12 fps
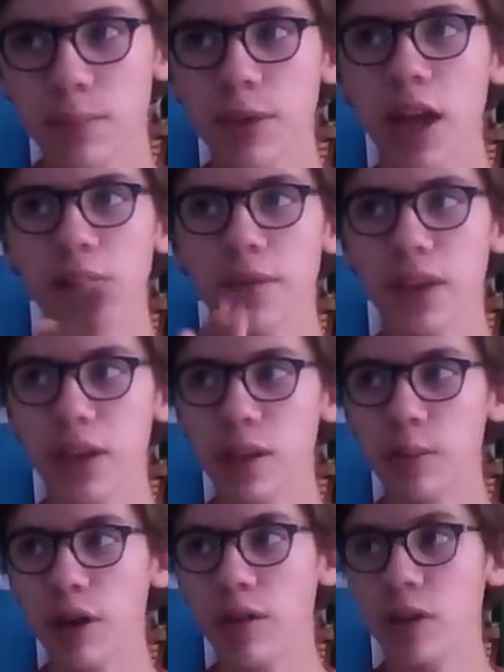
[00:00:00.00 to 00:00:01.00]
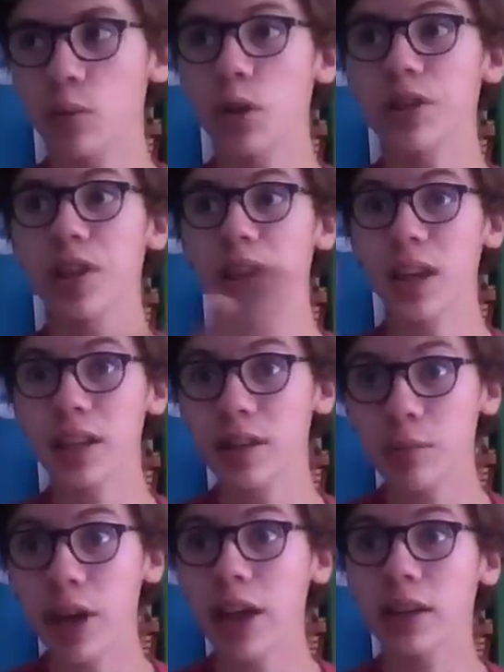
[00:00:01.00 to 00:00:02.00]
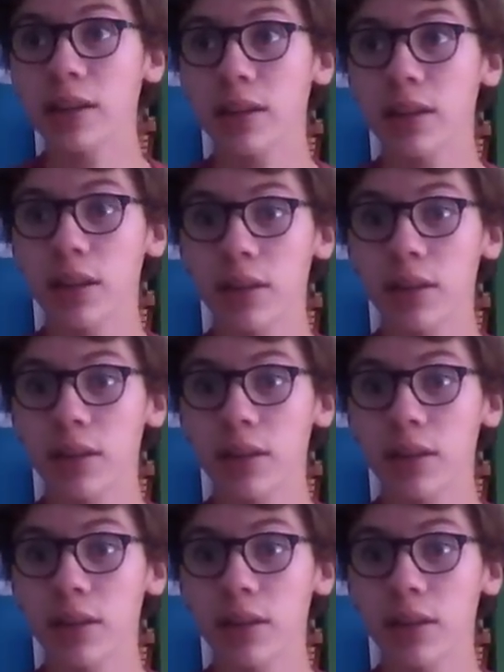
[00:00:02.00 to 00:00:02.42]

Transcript: kind of thinking about, like, once I get to my,